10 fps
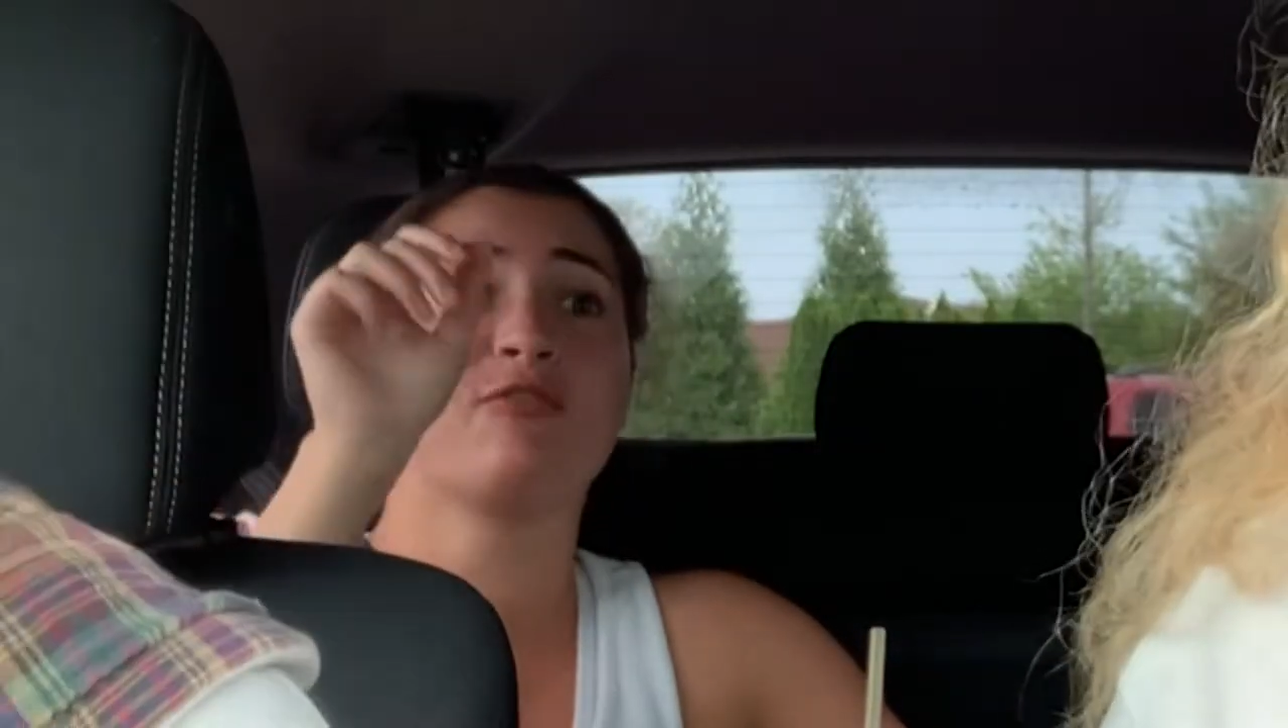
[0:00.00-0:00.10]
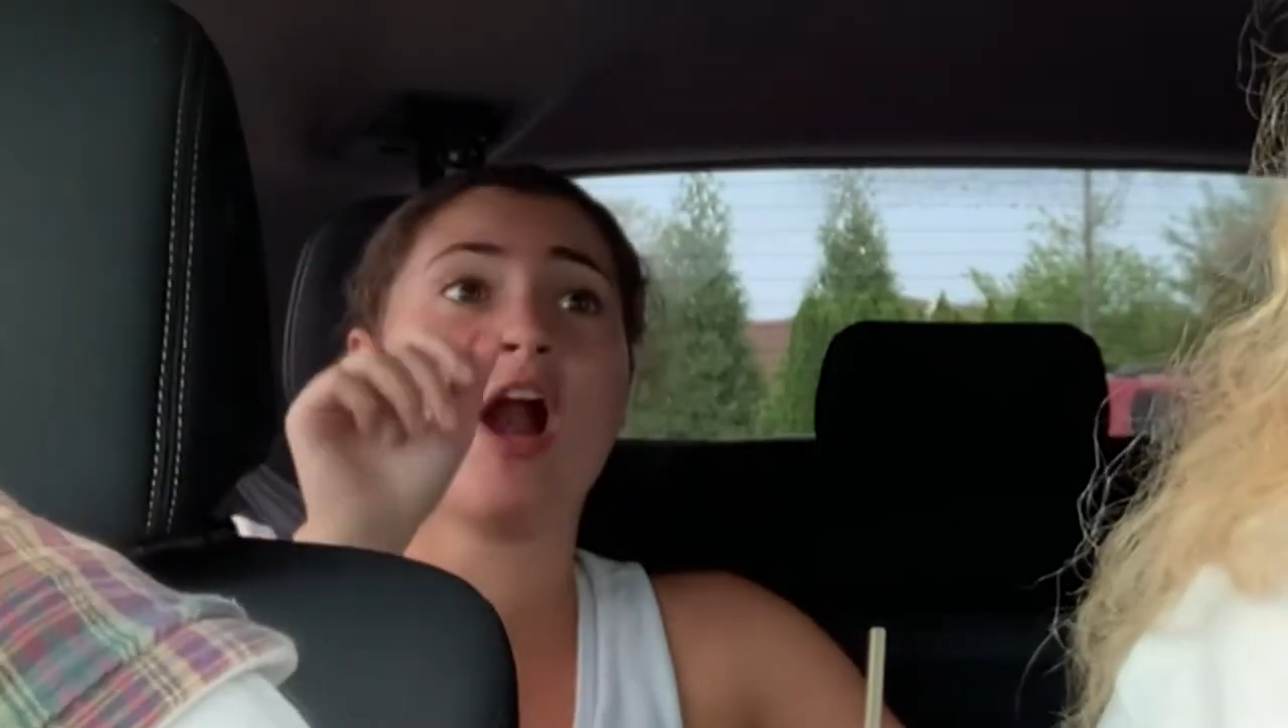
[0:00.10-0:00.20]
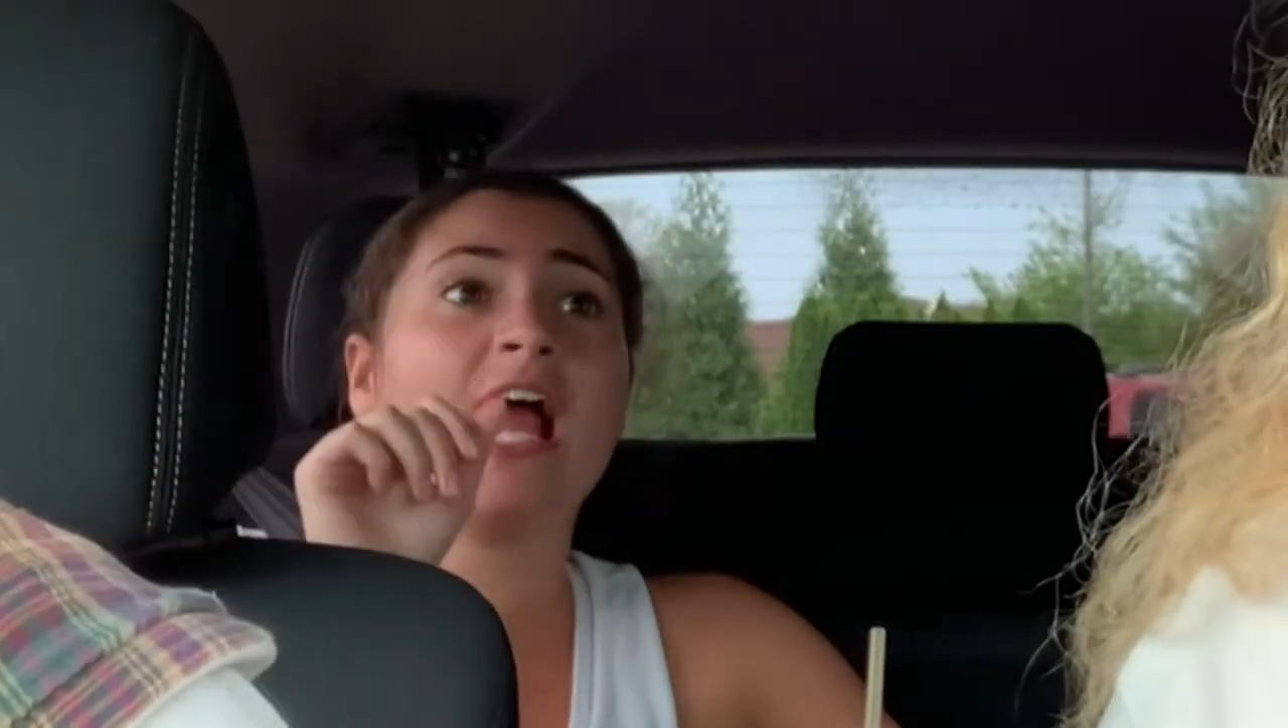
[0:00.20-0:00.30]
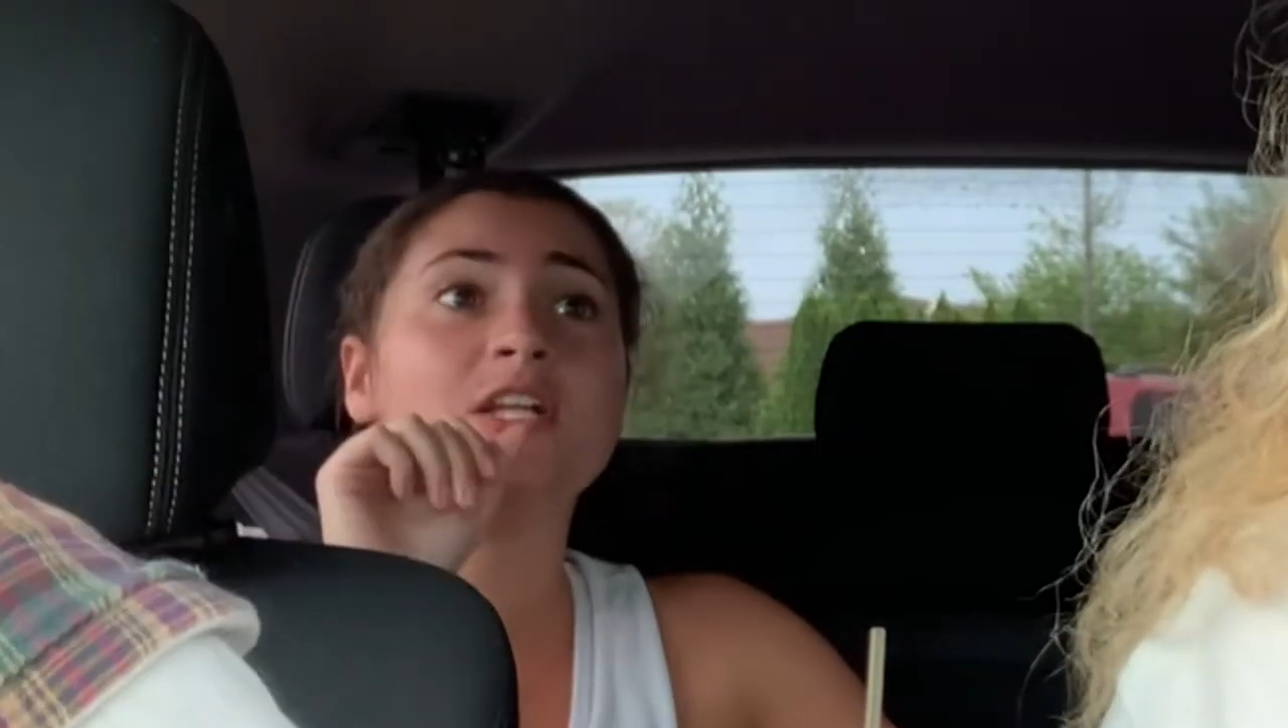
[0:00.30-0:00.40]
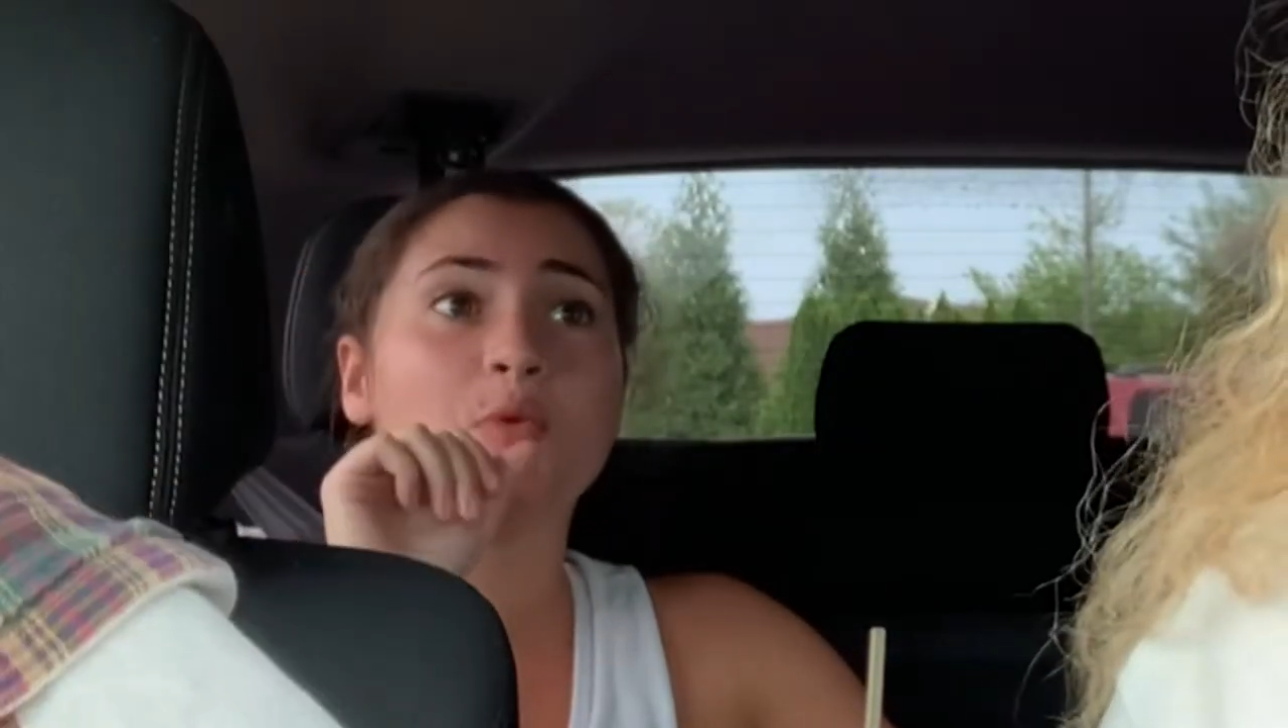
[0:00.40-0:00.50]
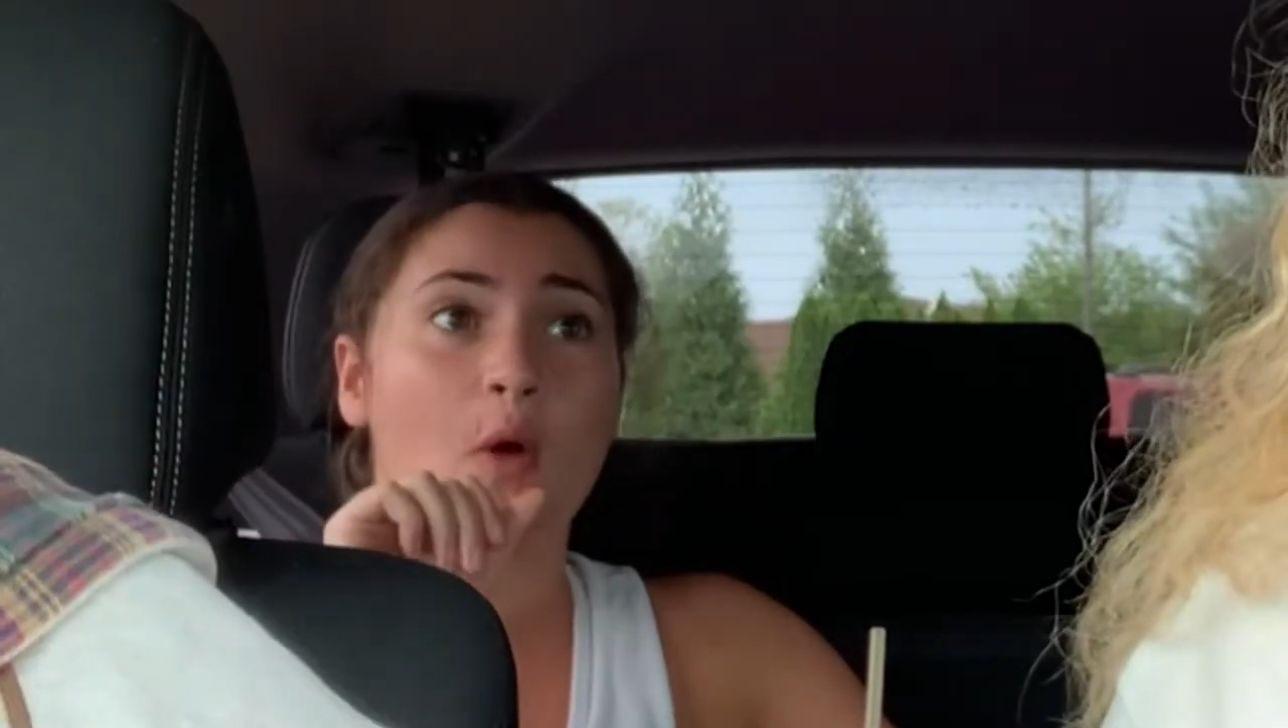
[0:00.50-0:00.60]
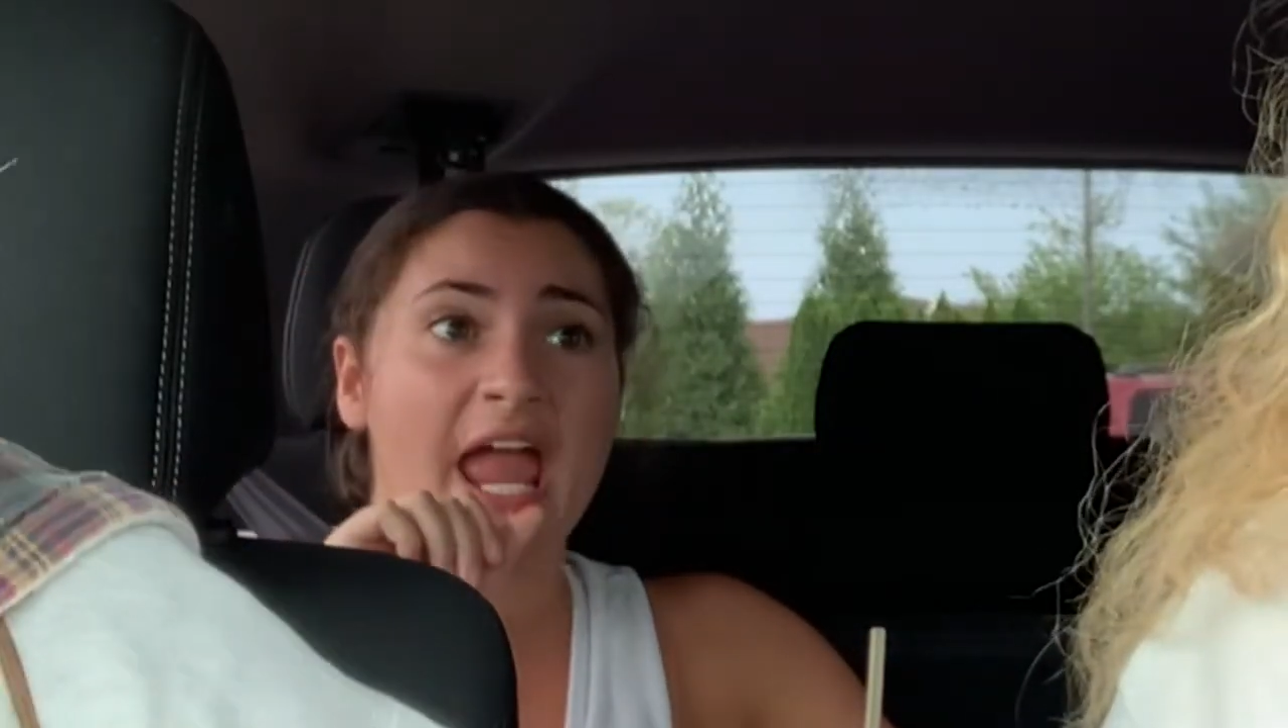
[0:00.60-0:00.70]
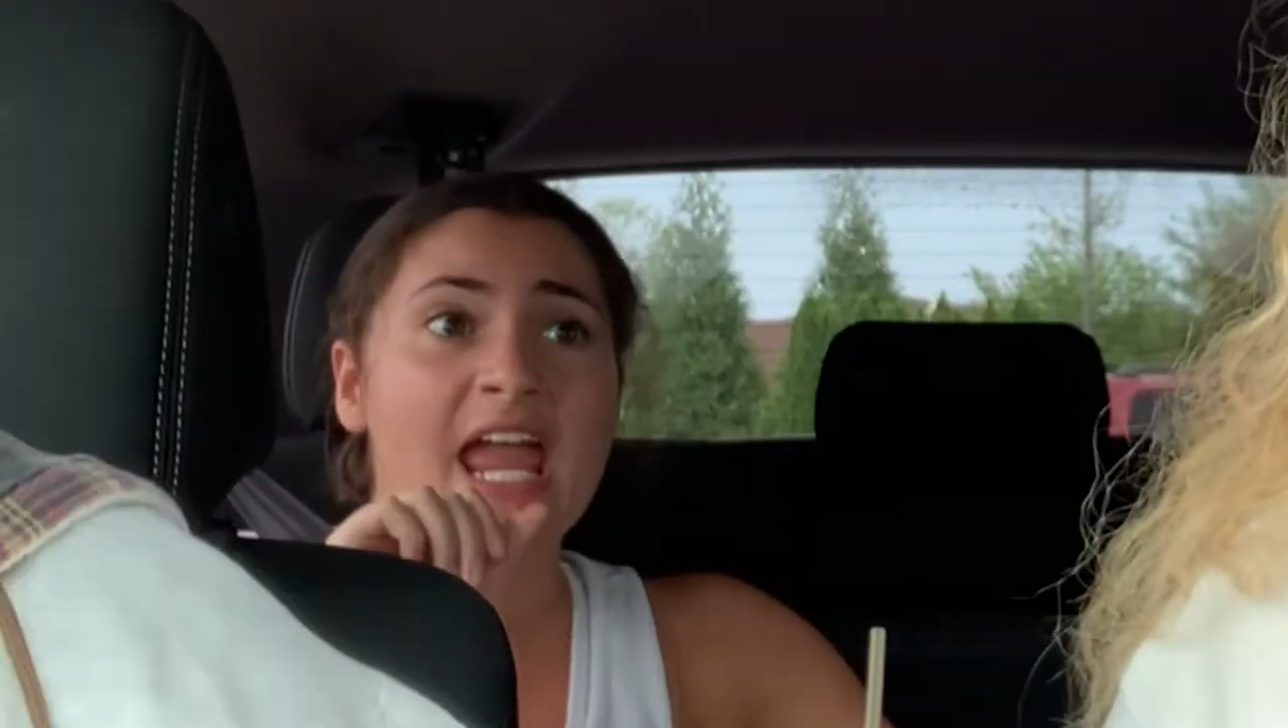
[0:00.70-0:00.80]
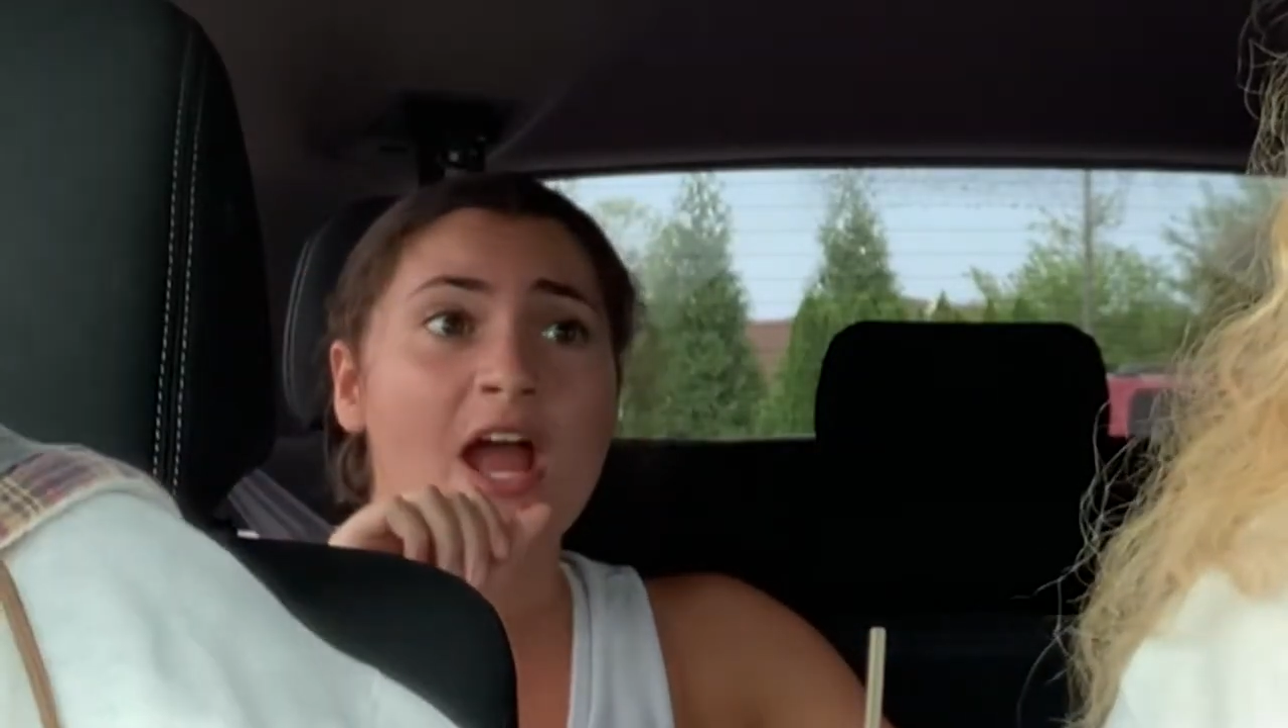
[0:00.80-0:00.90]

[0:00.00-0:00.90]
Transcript: friend wait